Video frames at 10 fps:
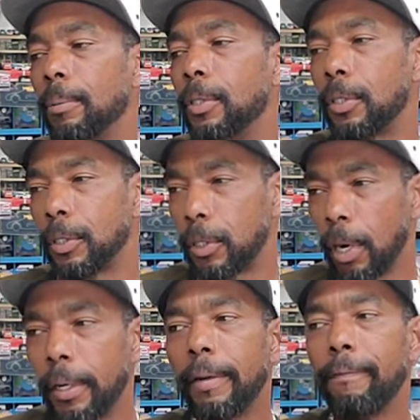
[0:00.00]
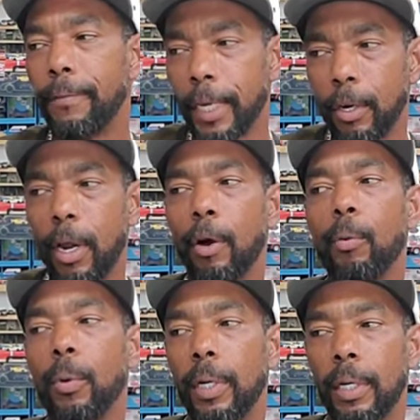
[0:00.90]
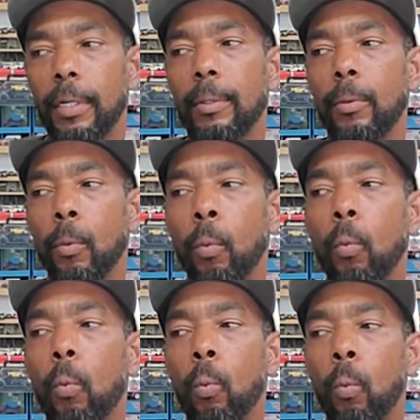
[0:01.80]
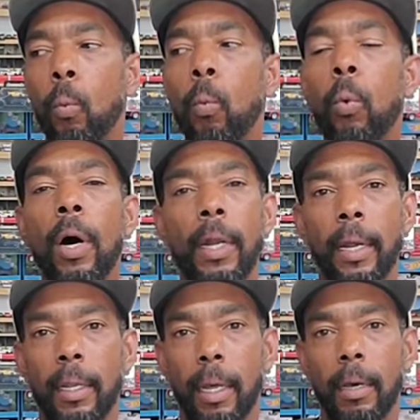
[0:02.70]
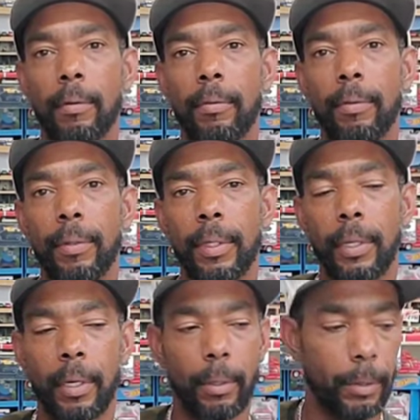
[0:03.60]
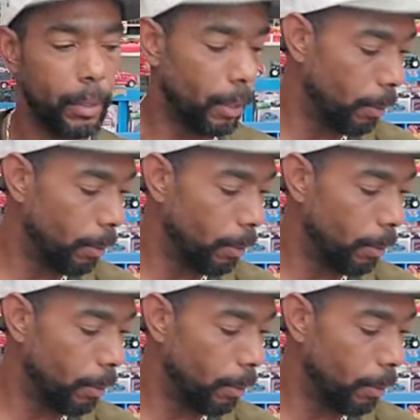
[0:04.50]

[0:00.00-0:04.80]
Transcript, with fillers: starting to figure out what it what I love, you know? So